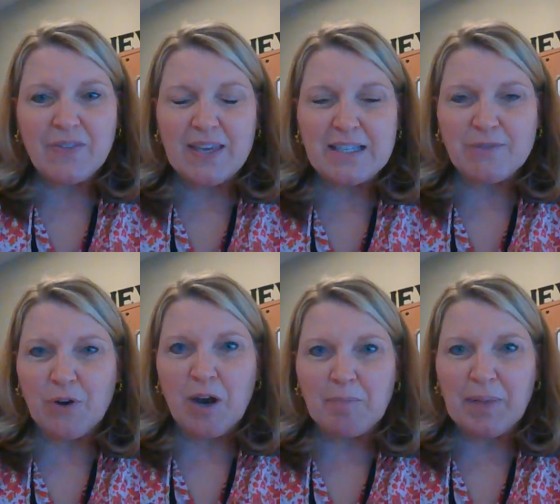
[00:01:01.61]
things
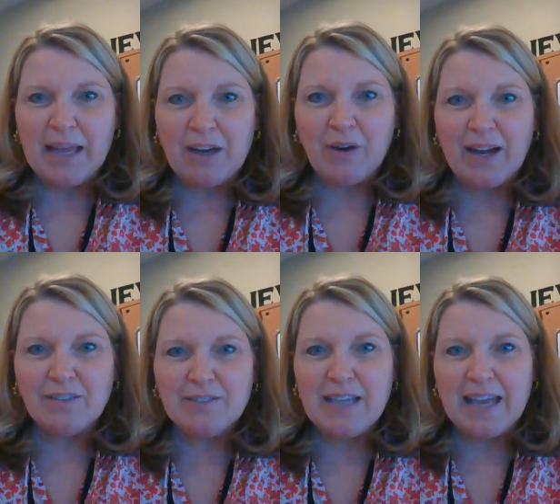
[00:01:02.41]
for our
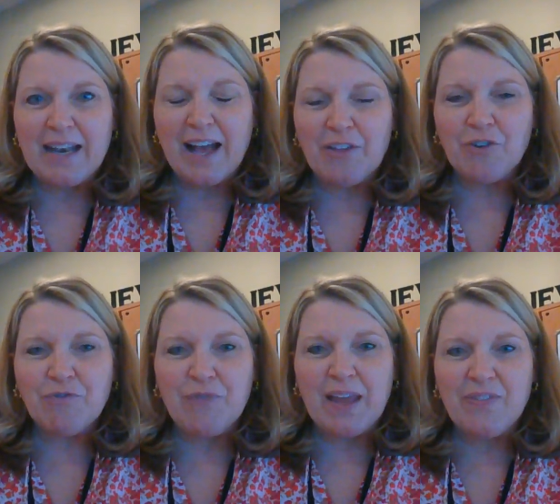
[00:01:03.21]
playground, and other
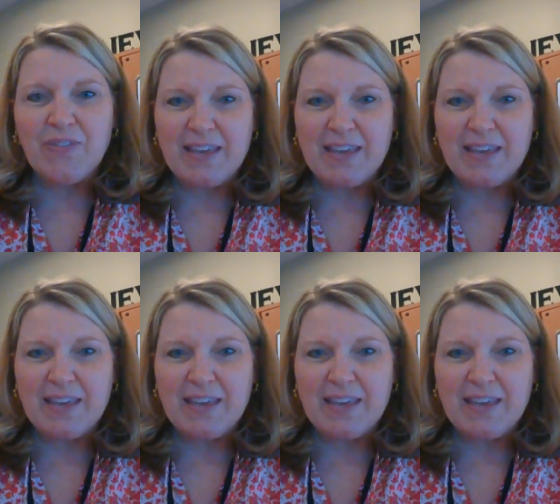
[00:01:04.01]
fun